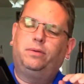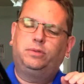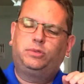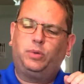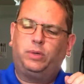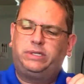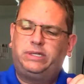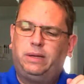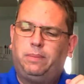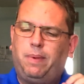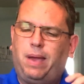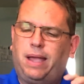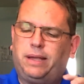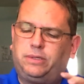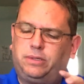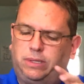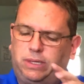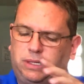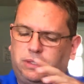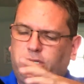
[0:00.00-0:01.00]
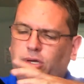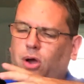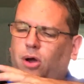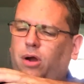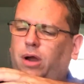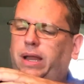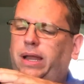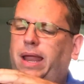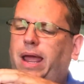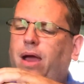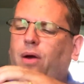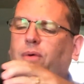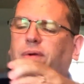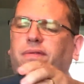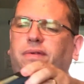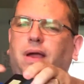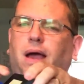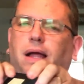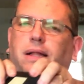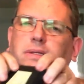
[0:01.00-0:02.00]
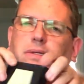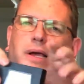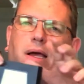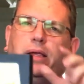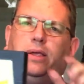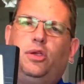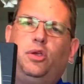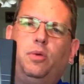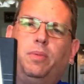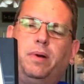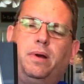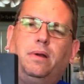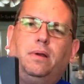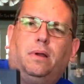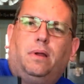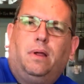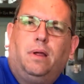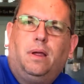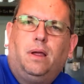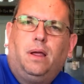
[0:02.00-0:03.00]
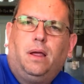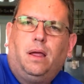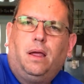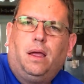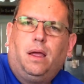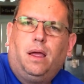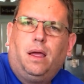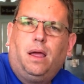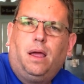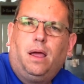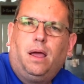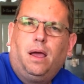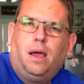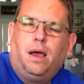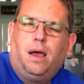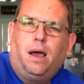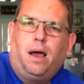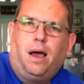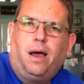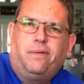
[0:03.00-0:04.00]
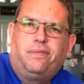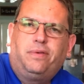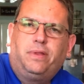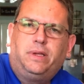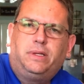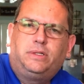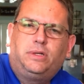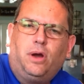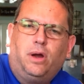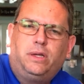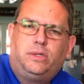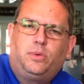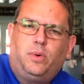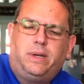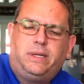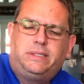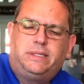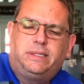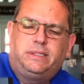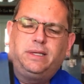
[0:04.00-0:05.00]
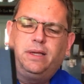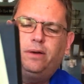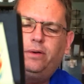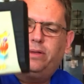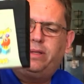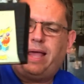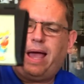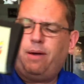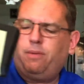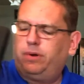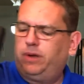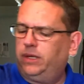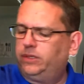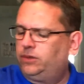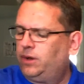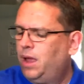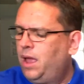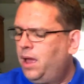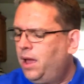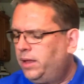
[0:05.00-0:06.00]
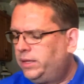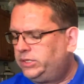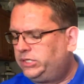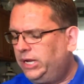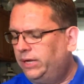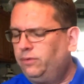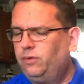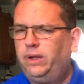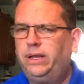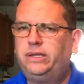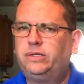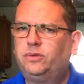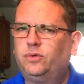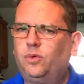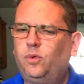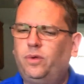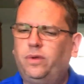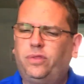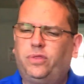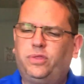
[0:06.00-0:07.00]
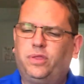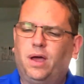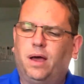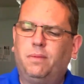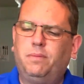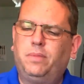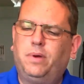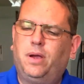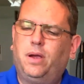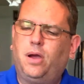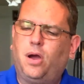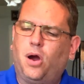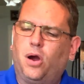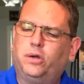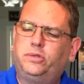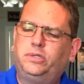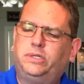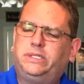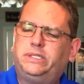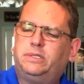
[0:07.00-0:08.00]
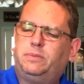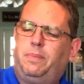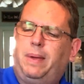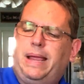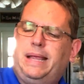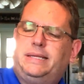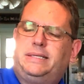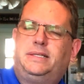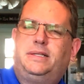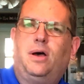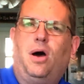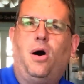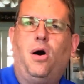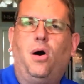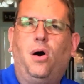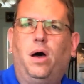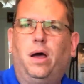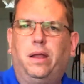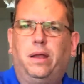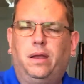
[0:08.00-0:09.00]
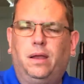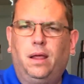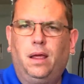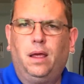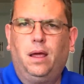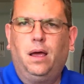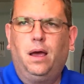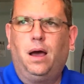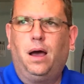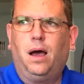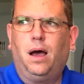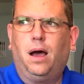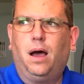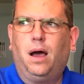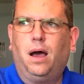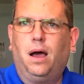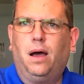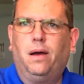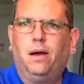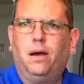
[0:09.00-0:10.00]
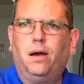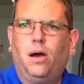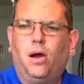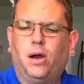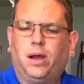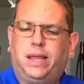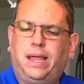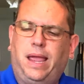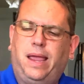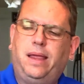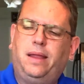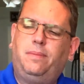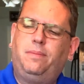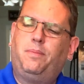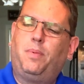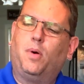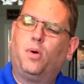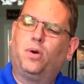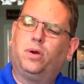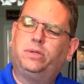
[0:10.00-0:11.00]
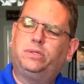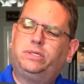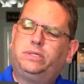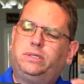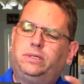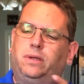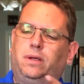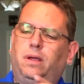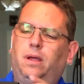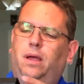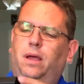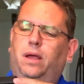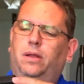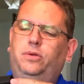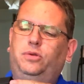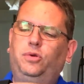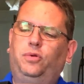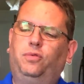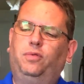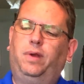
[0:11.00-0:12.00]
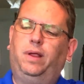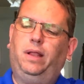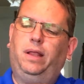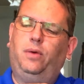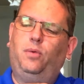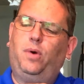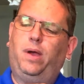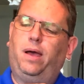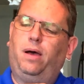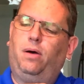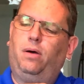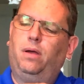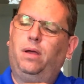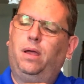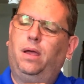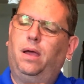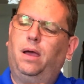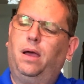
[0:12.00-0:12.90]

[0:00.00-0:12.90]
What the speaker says: Switching back to the Atari now, we've got Qbert for the Atari 2600. That one does, generally as a rule of thumb, cartridges based on arcade ports do really well.